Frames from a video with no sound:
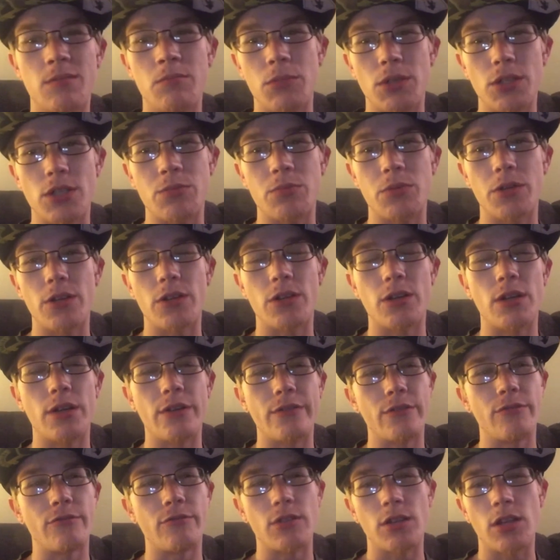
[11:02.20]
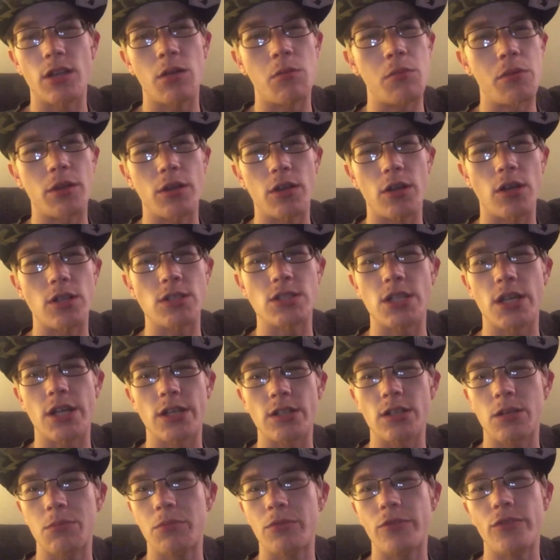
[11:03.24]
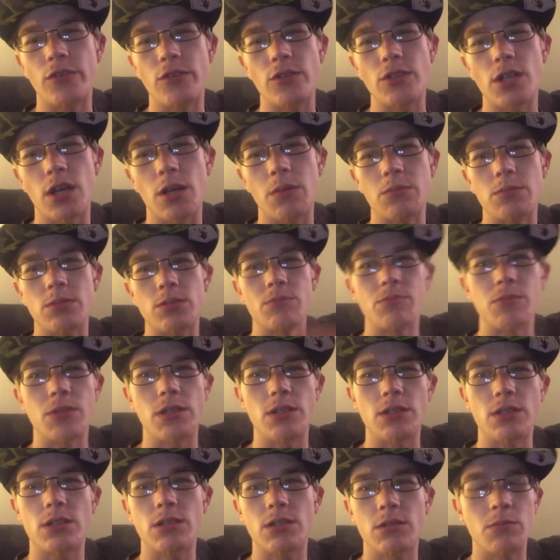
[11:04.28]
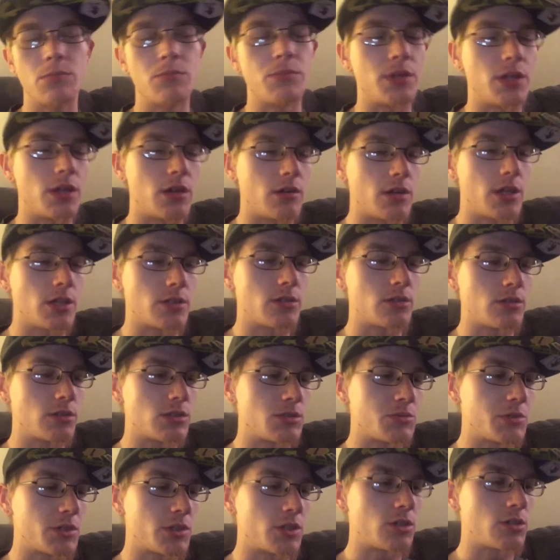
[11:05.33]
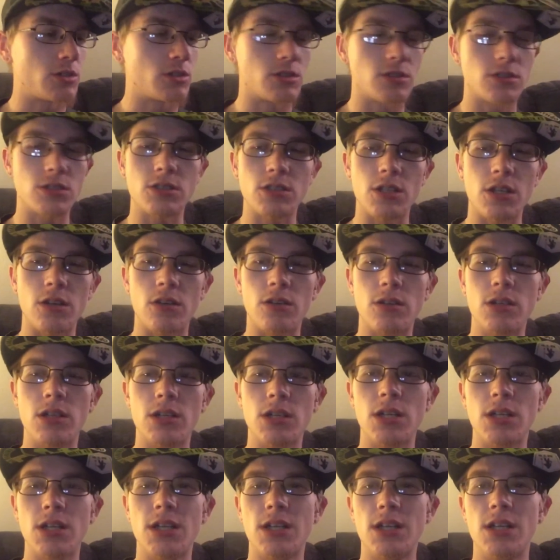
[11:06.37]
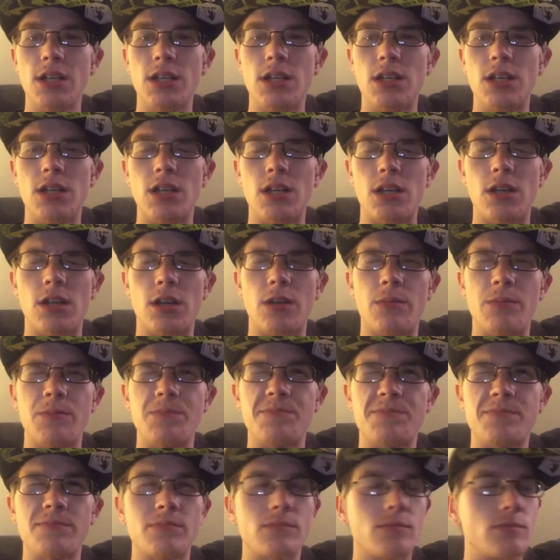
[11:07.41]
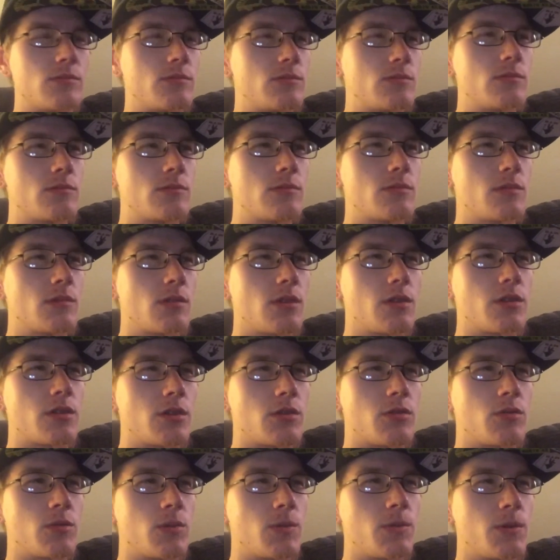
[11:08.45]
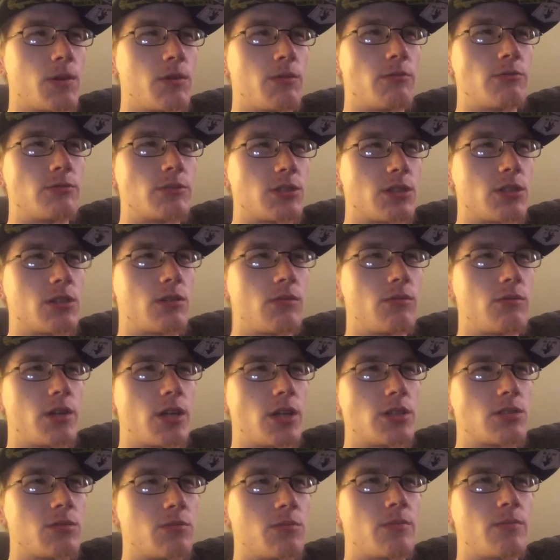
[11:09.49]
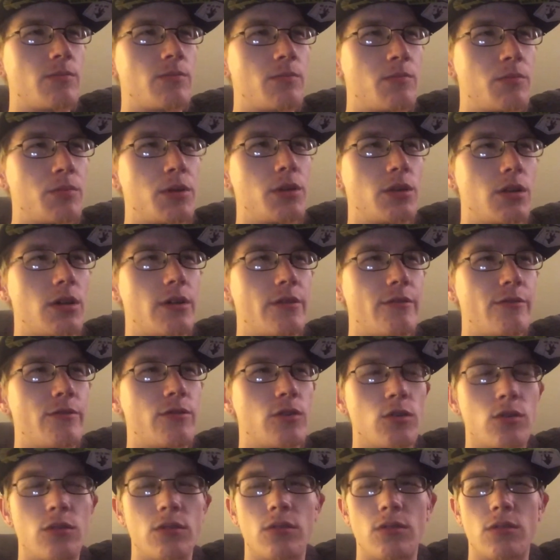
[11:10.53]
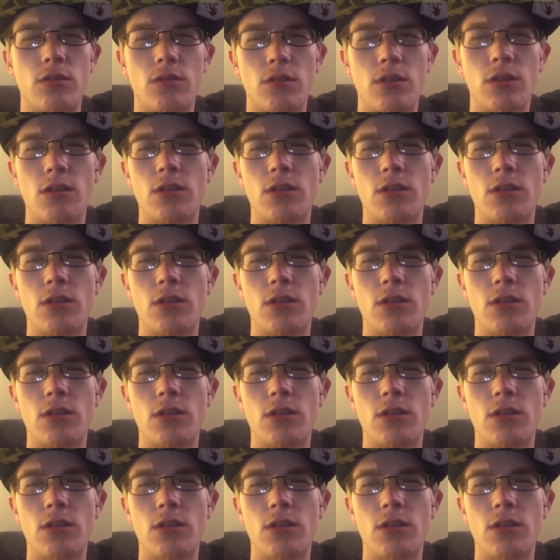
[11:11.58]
much better. I've even got snagged up a few times. Been all right though. It's been good. So I think, what was it? We got some P-line floral